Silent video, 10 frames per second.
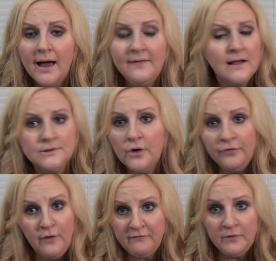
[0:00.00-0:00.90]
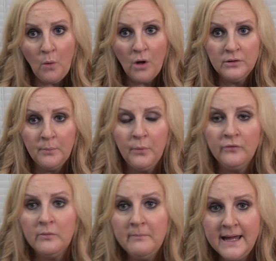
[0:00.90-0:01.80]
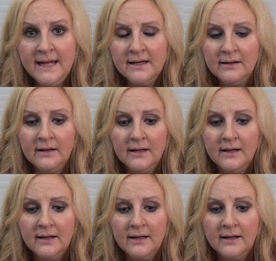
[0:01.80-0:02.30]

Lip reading: and that's not for everyone, but for me,